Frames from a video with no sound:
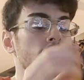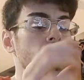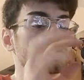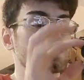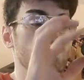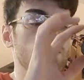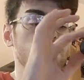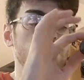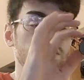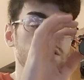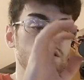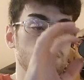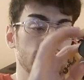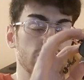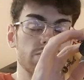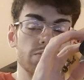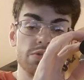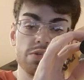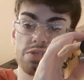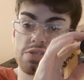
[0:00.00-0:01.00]
So I just
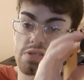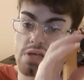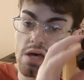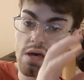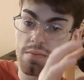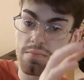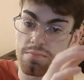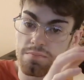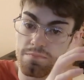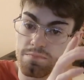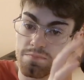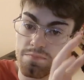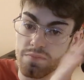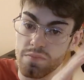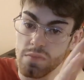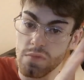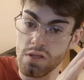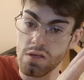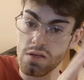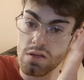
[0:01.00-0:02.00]
used some
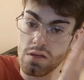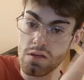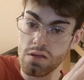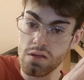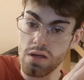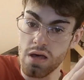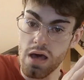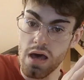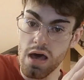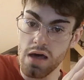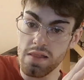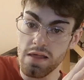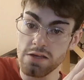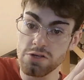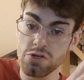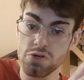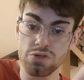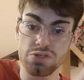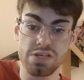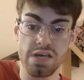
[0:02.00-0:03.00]

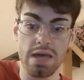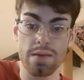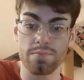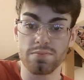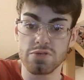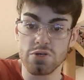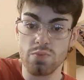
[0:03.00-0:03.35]
electrical tape